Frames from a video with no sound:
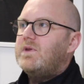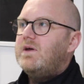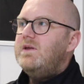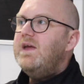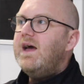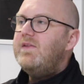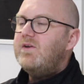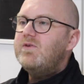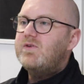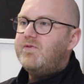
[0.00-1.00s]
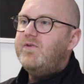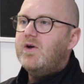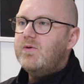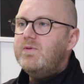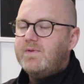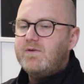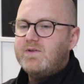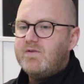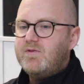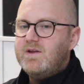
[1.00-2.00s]
Yeah, there is a few. There's
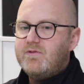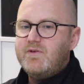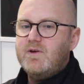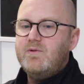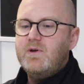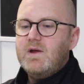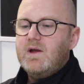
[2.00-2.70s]
definitely a few.